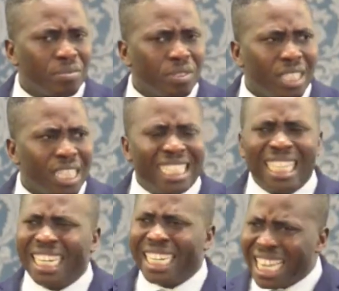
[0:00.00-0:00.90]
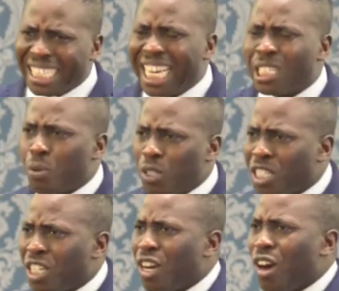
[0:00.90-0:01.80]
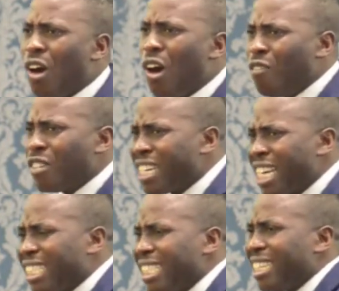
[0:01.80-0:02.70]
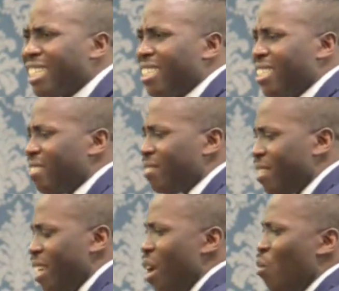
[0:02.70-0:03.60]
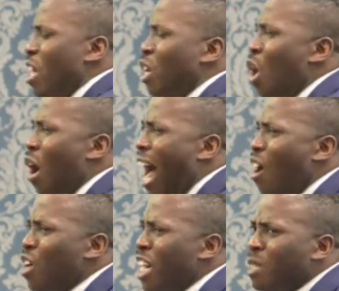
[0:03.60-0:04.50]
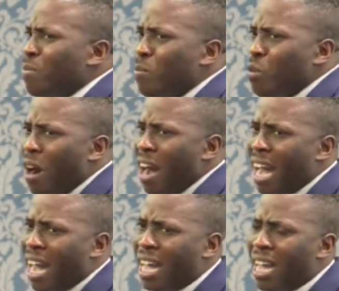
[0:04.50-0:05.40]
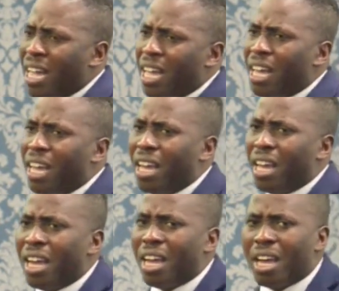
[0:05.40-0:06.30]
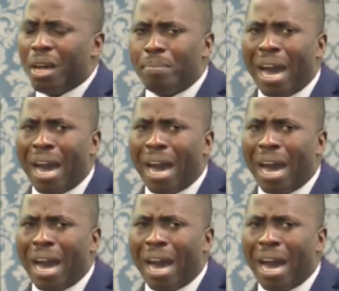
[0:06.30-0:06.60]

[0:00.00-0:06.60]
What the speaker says: It's the greatest position of greatness. We know how great people are, but